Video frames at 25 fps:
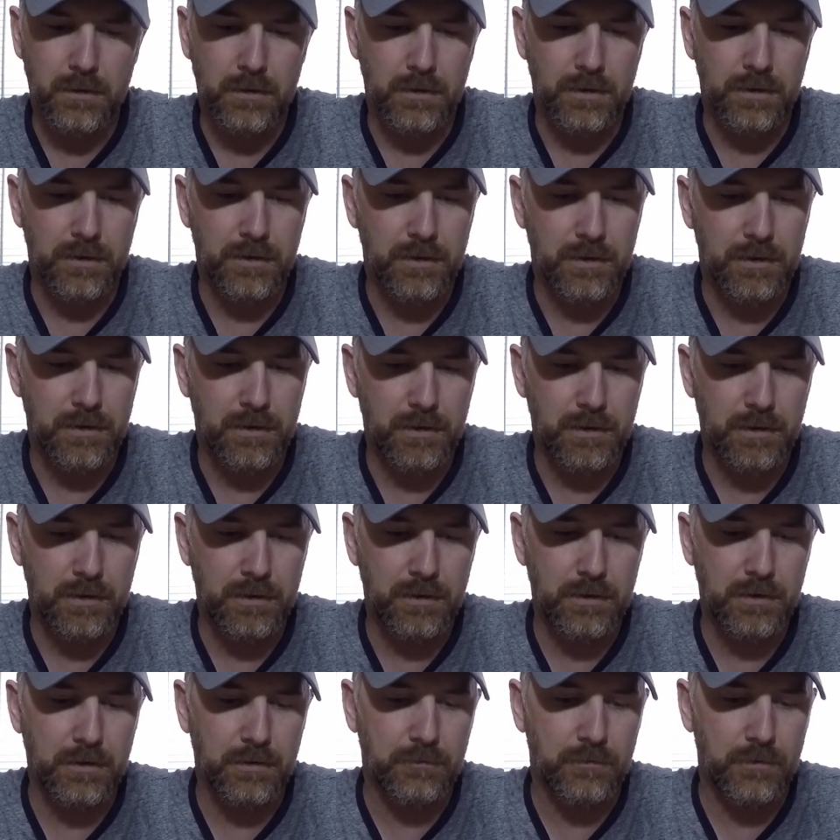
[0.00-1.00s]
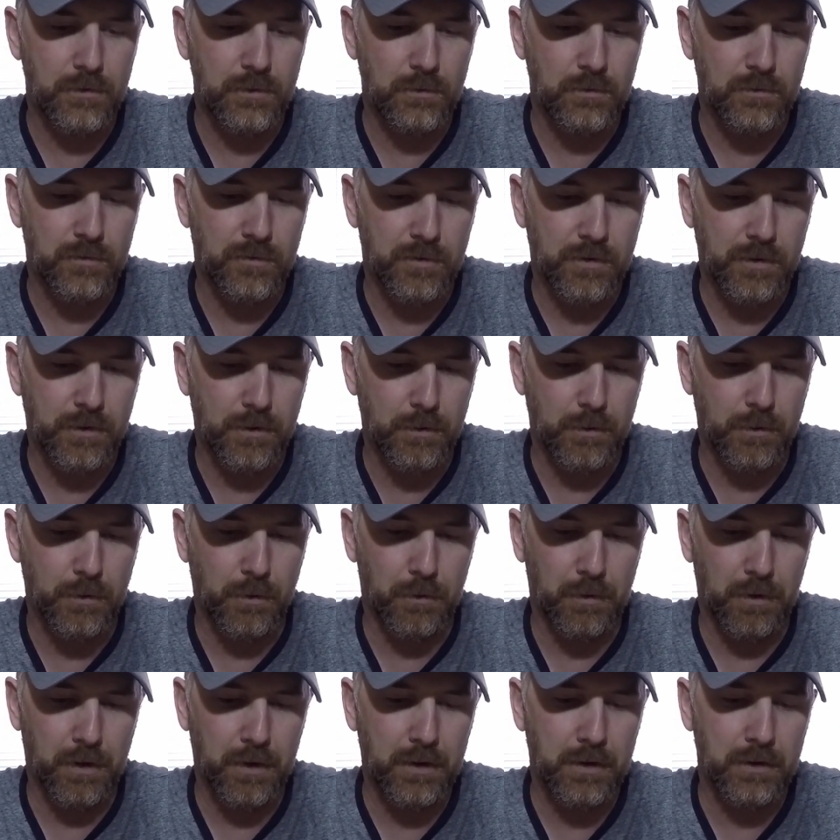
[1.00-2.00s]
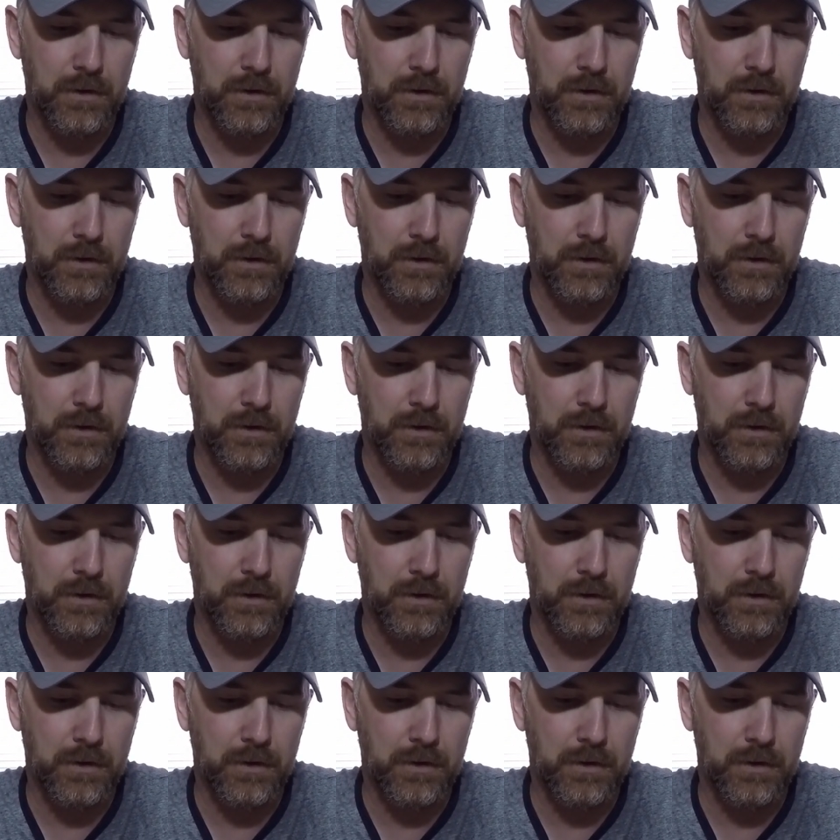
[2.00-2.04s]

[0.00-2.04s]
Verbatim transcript: And if you use code